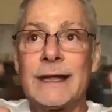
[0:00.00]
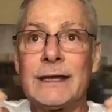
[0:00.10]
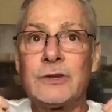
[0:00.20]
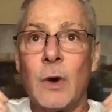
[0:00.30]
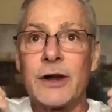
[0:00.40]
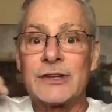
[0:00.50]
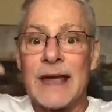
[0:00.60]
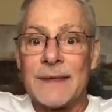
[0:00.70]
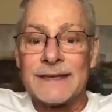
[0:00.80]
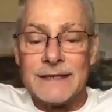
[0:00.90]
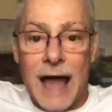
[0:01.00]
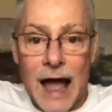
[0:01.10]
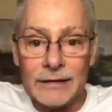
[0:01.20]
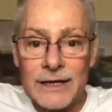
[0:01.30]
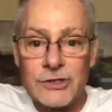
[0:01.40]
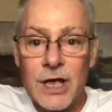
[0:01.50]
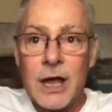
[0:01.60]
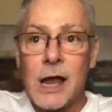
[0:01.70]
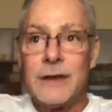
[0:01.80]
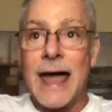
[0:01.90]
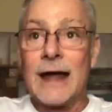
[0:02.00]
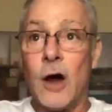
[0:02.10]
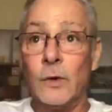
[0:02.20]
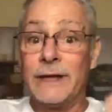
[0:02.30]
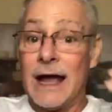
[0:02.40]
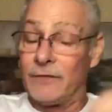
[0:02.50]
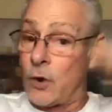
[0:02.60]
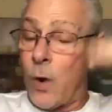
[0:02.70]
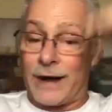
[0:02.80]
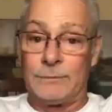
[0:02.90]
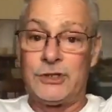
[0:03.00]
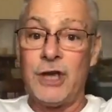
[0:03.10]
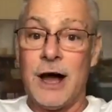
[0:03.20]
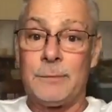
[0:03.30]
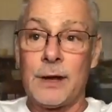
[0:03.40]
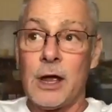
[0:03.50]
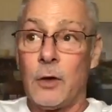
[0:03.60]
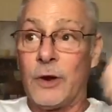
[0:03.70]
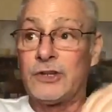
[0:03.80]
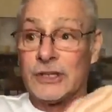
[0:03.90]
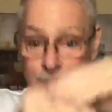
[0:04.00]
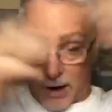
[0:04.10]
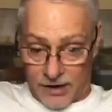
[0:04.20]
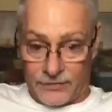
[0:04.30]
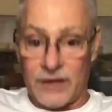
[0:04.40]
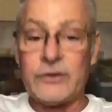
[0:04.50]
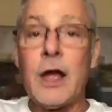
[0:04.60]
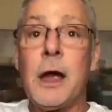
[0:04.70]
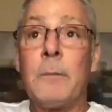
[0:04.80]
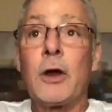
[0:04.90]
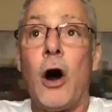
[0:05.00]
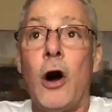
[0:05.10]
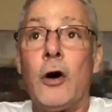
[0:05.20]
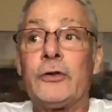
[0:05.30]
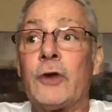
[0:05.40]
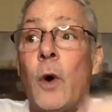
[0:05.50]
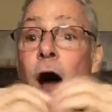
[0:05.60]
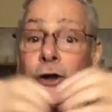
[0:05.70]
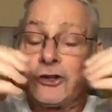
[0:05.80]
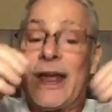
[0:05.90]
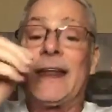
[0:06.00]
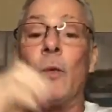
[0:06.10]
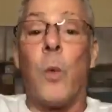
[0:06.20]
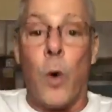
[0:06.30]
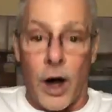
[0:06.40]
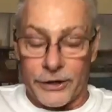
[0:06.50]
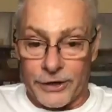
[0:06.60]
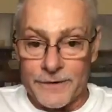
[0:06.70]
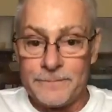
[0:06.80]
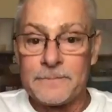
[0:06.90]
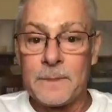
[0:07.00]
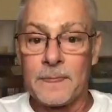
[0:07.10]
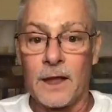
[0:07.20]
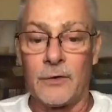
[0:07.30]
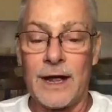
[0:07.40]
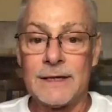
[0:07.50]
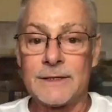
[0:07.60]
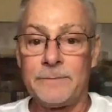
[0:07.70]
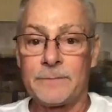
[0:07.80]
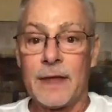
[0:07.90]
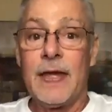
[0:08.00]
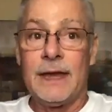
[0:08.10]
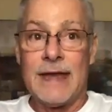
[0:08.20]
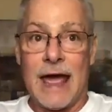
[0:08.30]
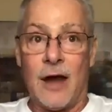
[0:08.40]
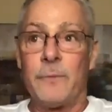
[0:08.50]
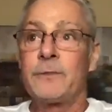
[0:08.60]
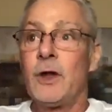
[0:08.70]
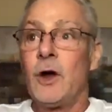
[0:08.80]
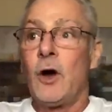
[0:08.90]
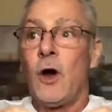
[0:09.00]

try to understand this knowledge, not only of the quantum jump, which is part of this, but also understanding water. All right? Now,